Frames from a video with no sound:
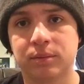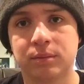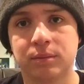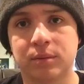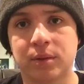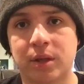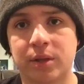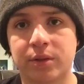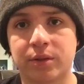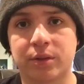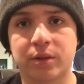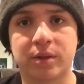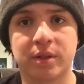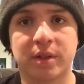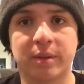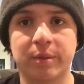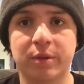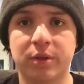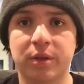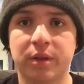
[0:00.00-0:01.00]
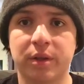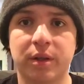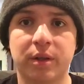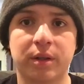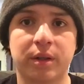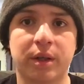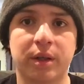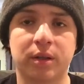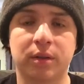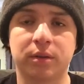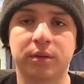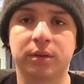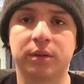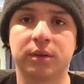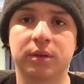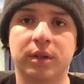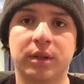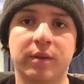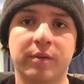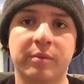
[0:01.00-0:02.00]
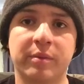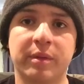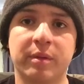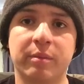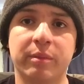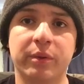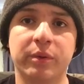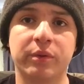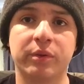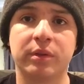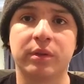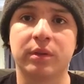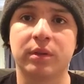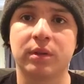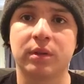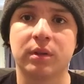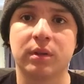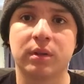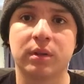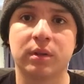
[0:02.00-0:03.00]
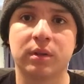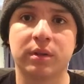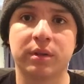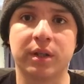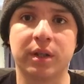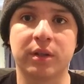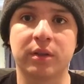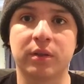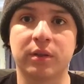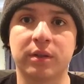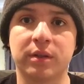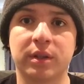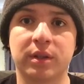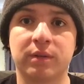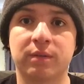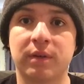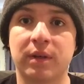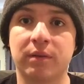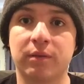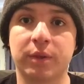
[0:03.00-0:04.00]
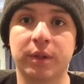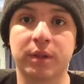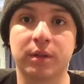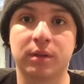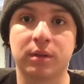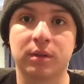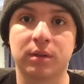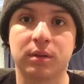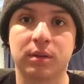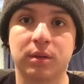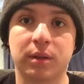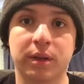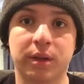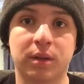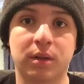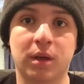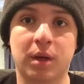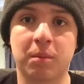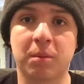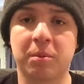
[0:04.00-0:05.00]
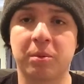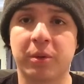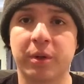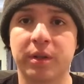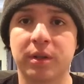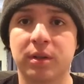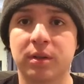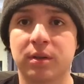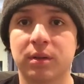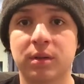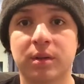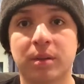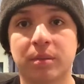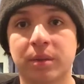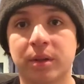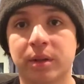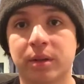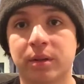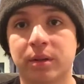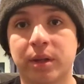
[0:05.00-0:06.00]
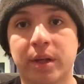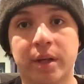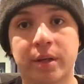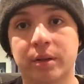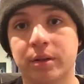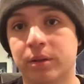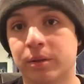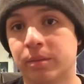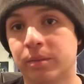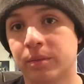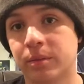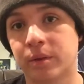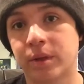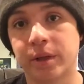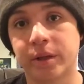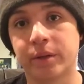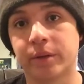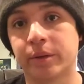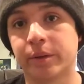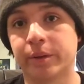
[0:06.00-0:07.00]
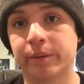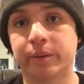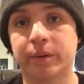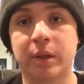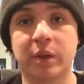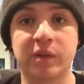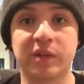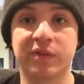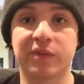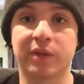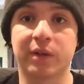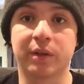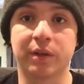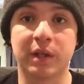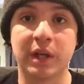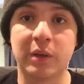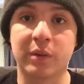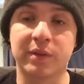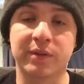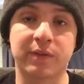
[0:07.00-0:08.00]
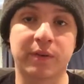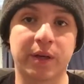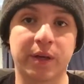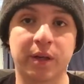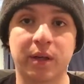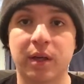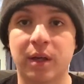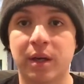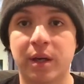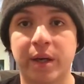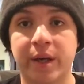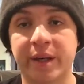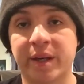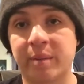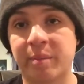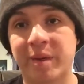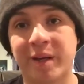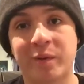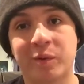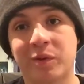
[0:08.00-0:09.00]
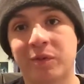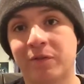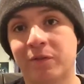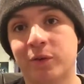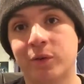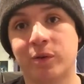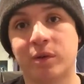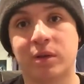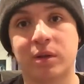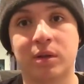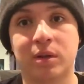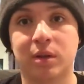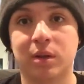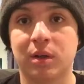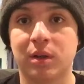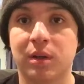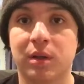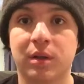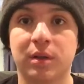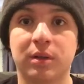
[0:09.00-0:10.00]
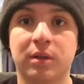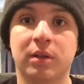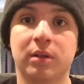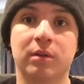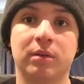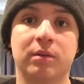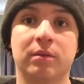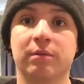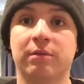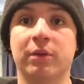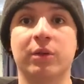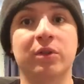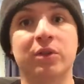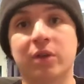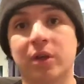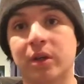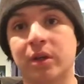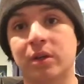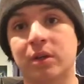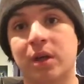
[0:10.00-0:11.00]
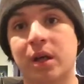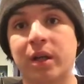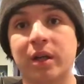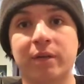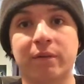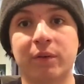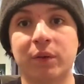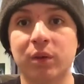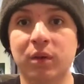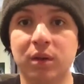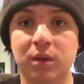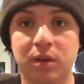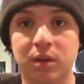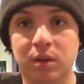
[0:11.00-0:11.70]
logical symmetry there that gives me a boost to get to these next 5 weeks, like karma points or something, I assume. I don't know. It was fun. It was fine. I got paid with food, so food's good. I like food.